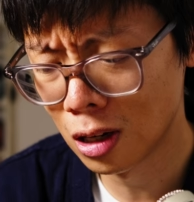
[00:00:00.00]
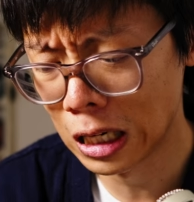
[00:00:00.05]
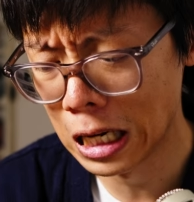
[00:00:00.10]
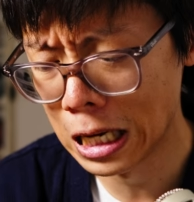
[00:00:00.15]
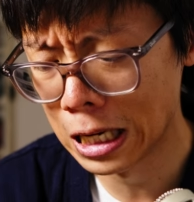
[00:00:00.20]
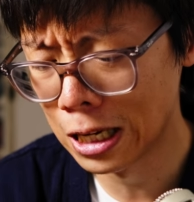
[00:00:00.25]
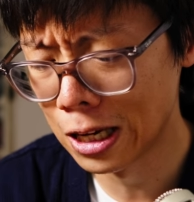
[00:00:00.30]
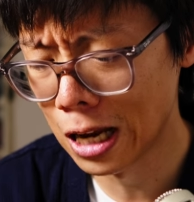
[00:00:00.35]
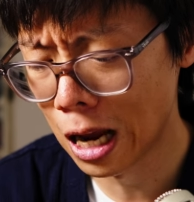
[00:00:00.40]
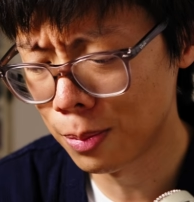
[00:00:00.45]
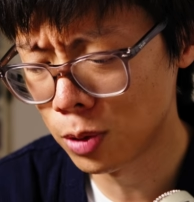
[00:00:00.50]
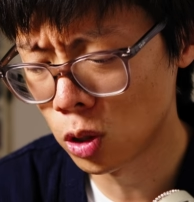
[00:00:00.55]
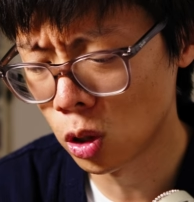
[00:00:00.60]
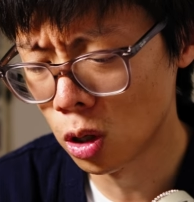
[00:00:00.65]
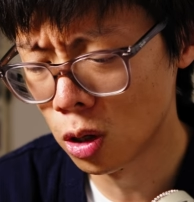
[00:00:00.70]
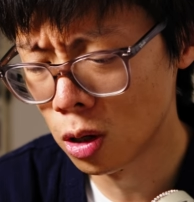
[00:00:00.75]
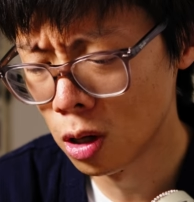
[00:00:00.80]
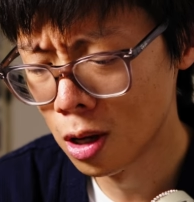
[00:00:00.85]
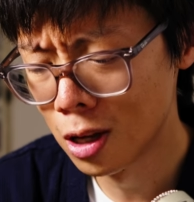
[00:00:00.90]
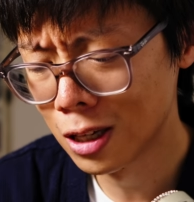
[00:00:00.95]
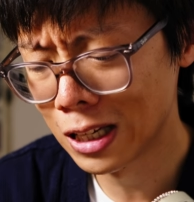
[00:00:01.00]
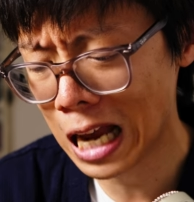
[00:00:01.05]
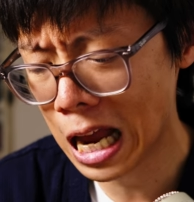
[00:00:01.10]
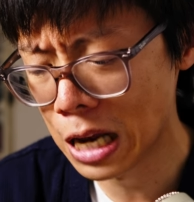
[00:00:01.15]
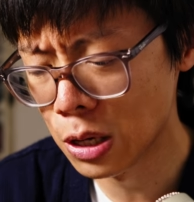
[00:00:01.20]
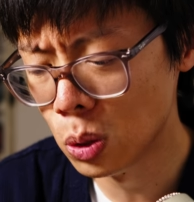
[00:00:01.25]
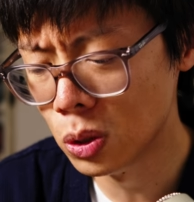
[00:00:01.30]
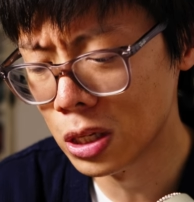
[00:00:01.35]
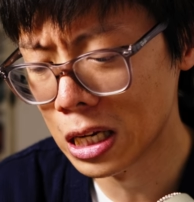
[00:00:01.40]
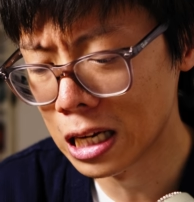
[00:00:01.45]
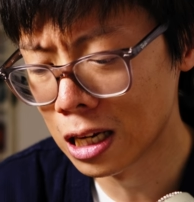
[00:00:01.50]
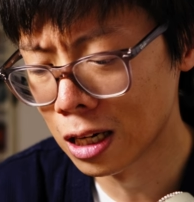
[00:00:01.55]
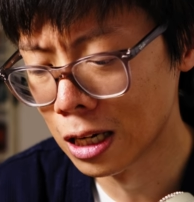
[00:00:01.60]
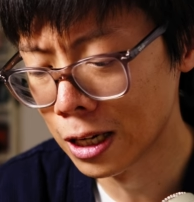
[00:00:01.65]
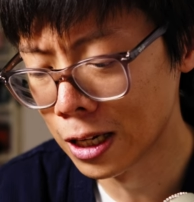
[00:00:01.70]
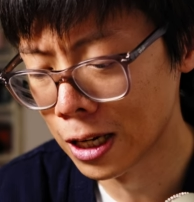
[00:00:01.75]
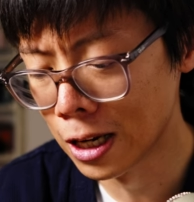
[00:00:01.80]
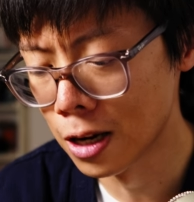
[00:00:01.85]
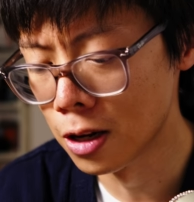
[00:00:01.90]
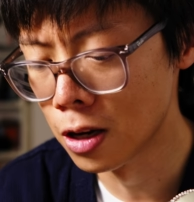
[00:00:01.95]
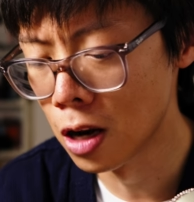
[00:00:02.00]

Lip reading: Clicky aperture. Can you de-click it?